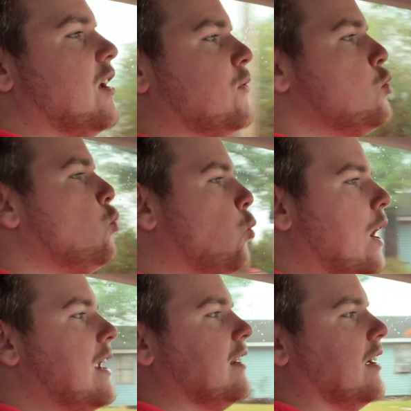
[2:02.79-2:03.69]
if you
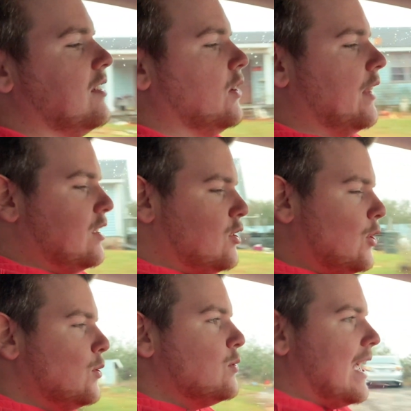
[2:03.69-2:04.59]
wait until that
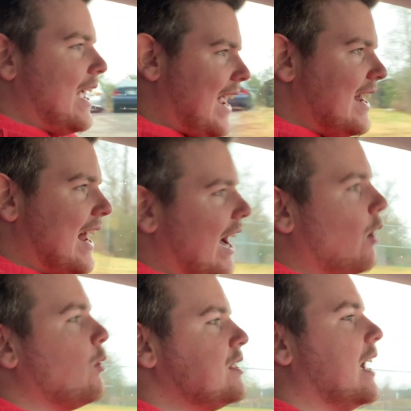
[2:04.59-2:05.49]
2 to 8
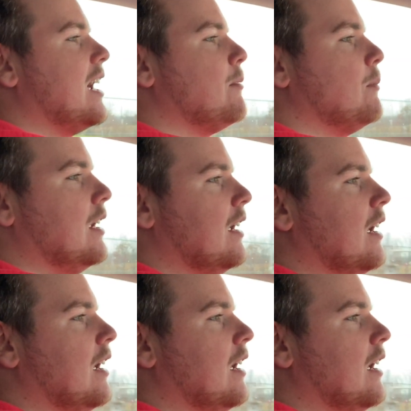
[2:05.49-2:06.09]
hour time,